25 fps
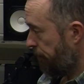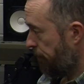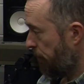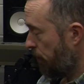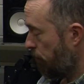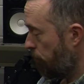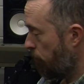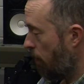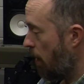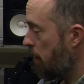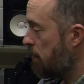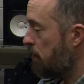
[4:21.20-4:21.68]

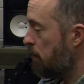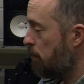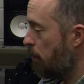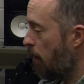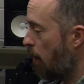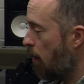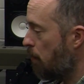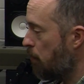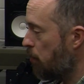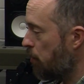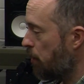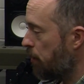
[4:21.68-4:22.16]
random
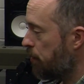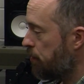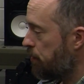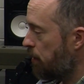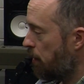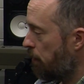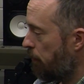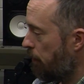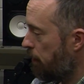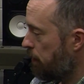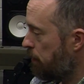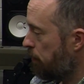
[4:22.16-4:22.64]
harmonics
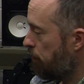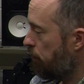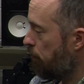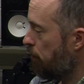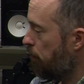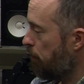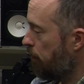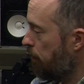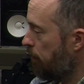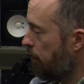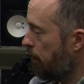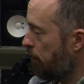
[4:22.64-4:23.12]
generated
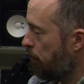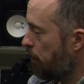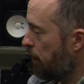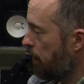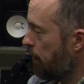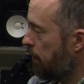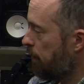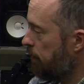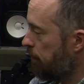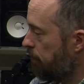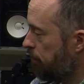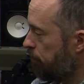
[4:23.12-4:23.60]
from it
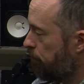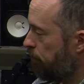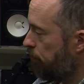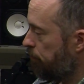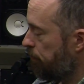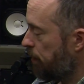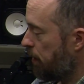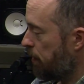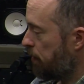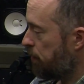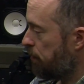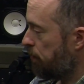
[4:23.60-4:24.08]
being a
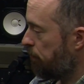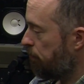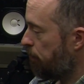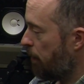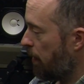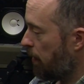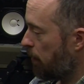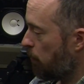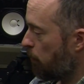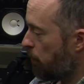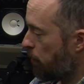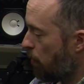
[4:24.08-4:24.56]
piece of
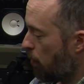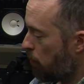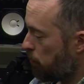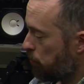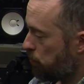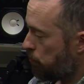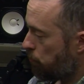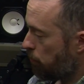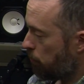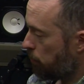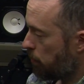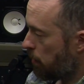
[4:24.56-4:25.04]
metal with holes
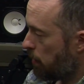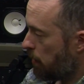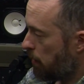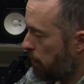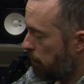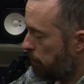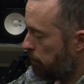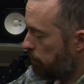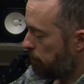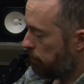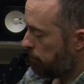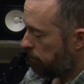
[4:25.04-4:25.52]
drilled in it,
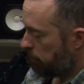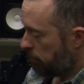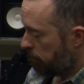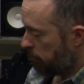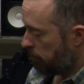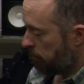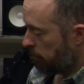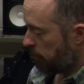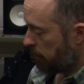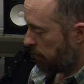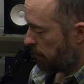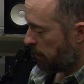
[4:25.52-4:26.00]

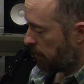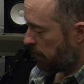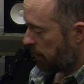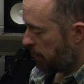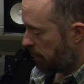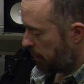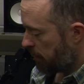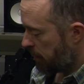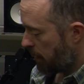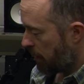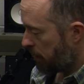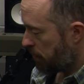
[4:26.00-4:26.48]

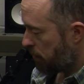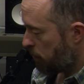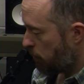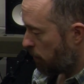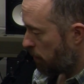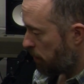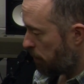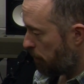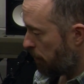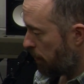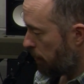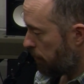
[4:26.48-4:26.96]
attached to
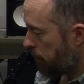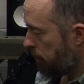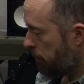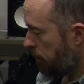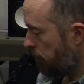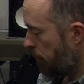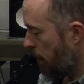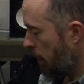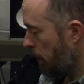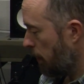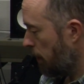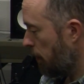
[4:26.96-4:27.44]
other bits of
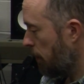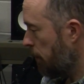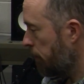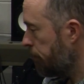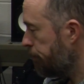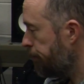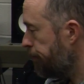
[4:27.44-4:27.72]
metal.